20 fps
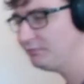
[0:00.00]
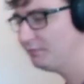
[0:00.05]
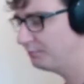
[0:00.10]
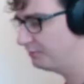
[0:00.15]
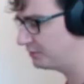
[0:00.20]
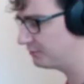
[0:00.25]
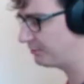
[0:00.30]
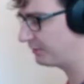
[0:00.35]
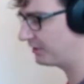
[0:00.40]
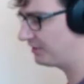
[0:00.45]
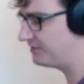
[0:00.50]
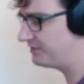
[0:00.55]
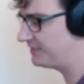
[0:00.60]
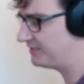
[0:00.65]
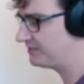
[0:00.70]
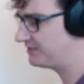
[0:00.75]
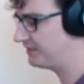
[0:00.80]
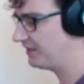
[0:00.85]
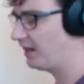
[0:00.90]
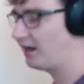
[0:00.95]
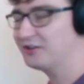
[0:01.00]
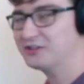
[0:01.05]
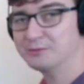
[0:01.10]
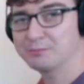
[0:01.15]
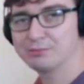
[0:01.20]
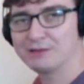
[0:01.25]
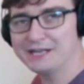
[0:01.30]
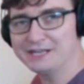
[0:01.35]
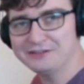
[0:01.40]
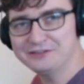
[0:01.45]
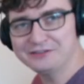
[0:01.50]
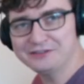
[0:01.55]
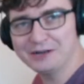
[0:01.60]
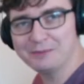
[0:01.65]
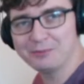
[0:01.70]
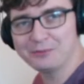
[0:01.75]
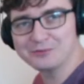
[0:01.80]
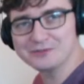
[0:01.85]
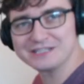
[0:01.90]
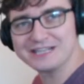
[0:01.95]
just because it's hard to play
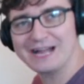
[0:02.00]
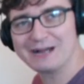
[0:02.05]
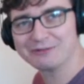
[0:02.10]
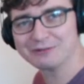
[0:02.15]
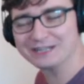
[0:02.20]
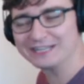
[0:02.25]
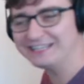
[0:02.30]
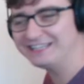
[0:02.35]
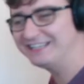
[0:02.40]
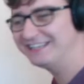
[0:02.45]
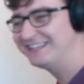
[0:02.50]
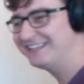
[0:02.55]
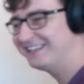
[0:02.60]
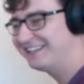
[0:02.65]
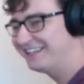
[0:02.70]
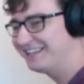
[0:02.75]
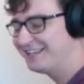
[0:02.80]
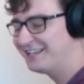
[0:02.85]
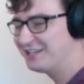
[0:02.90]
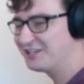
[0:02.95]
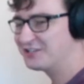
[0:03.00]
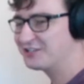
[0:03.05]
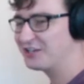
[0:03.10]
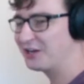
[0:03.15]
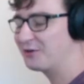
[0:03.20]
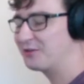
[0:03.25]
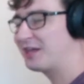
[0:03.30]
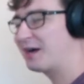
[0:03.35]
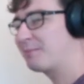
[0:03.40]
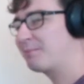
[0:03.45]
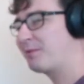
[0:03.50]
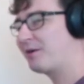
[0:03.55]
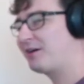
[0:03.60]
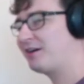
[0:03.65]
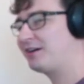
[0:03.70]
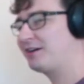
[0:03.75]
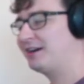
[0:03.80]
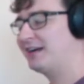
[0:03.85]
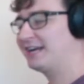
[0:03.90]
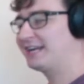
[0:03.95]
doubles loudly. So that
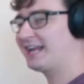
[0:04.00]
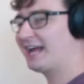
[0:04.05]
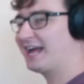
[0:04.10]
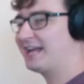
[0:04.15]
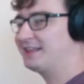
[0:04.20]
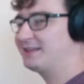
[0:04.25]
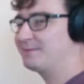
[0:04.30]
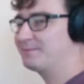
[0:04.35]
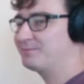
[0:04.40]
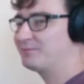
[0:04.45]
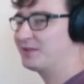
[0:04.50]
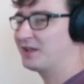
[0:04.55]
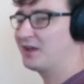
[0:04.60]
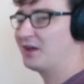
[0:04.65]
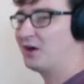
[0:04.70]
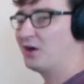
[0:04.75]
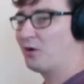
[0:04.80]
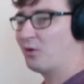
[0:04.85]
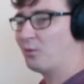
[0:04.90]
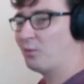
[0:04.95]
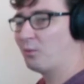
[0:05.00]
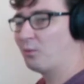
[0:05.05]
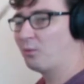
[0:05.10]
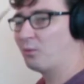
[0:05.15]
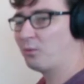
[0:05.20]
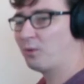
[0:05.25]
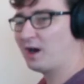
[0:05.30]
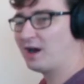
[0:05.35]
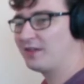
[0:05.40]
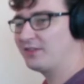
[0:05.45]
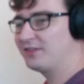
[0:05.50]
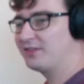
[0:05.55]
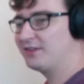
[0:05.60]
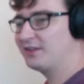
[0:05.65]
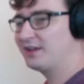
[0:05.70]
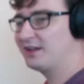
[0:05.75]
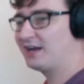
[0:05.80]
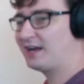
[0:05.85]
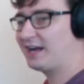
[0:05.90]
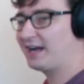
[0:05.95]
bar again, one
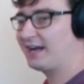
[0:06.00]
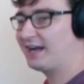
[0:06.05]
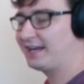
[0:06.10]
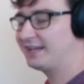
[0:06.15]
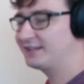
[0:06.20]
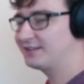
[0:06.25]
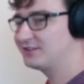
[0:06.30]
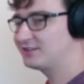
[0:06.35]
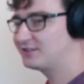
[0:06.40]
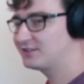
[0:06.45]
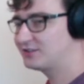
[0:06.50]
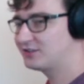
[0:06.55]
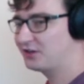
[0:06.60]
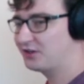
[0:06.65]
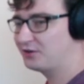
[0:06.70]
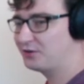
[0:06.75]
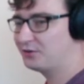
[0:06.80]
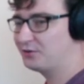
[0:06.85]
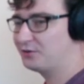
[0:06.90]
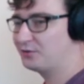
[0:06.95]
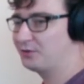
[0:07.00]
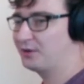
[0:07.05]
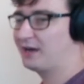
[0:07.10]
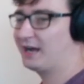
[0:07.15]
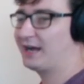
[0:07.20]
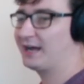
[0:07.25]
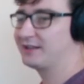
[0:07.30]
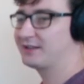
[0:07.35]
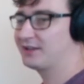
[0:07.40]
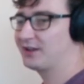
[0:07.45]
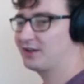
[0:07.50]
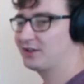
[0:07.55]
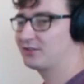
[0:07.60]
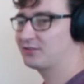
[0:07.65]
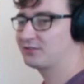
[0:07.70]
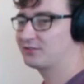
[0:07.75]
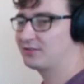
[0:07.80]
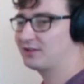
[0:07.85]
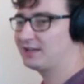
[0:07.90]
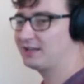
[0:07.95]
and two and a
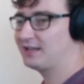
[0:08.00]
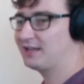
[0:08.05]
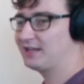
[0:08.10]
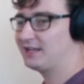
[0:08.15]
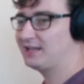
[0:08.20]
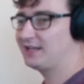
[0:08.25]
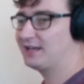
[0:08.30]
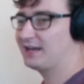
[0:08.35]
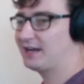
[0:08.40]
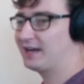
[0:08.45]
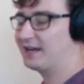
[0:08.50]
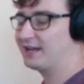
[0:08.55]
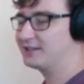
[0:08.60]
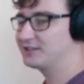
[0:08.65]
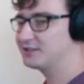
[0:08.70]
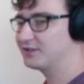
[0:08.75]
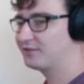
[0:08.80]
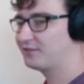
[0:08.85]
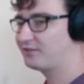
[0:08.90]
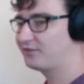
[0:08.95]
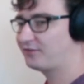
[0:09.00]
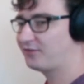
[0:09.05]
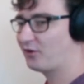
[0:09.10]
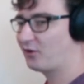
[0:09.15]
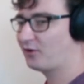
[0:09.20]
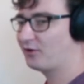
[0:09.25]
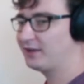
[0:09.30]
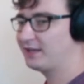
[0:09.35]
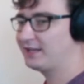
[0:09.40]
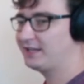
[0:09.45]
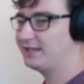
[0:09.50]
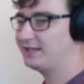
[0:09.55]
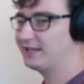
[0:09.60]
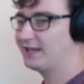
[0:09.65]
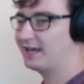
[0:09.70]
three E and four E